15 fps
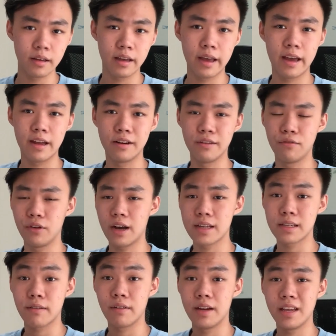And if you
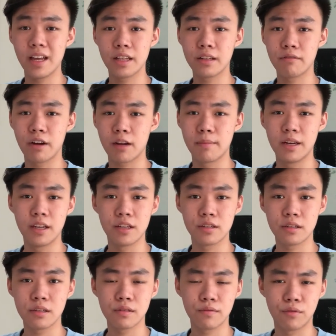guys have any other
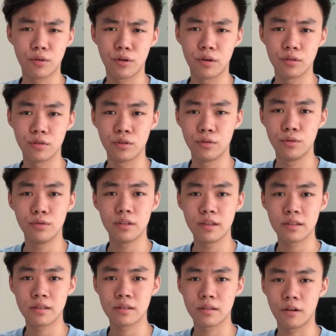recommendations for to-do
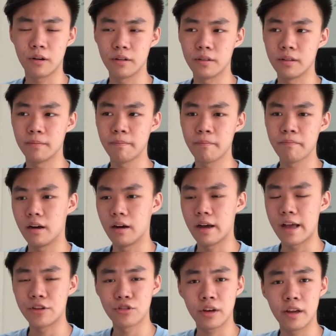lists on
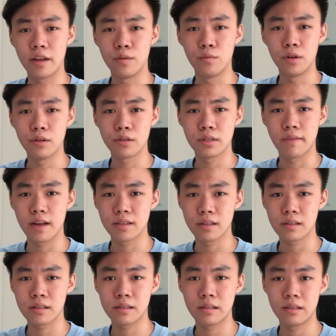Android and Windows
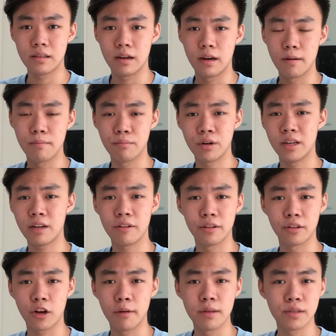devices, put it down in
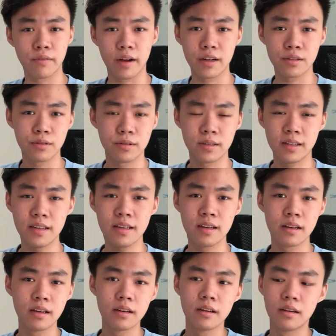the comments for others to see.
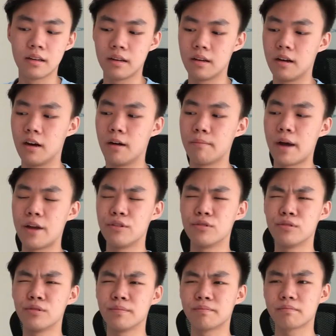I
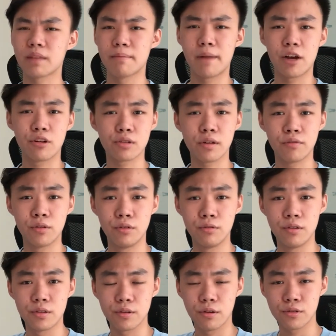know Microsoft To
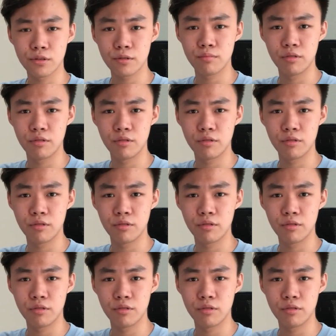Do is also